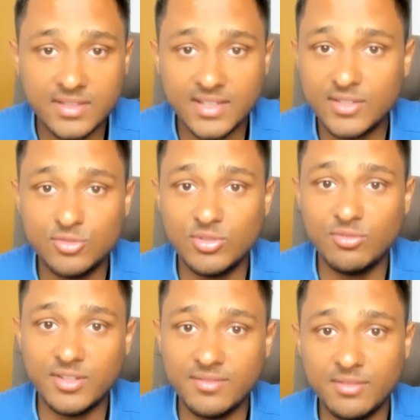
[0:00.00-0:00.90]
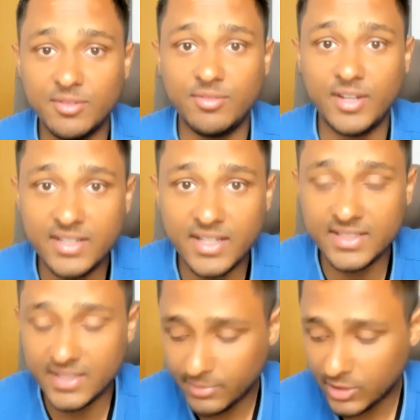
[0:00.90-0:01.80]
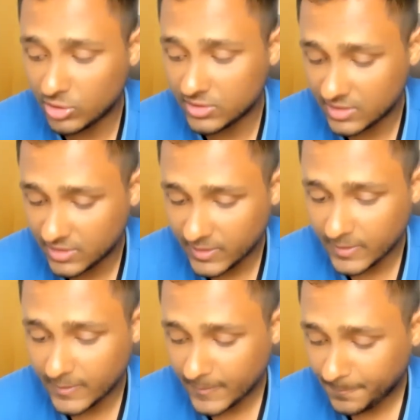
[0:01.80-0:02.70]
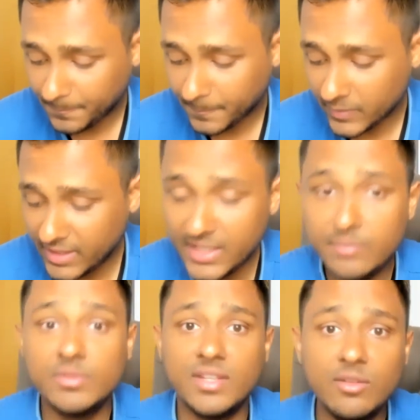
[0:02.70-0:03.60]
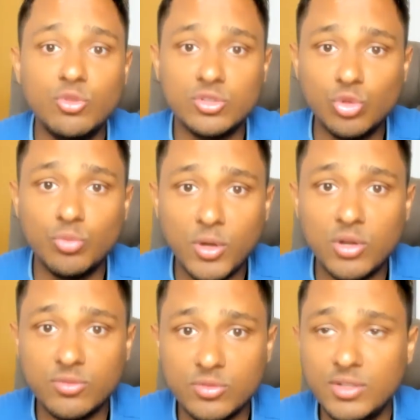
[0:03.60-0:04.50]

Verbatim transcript: then Arjuna would have never felt like that, because he himself was so powerful.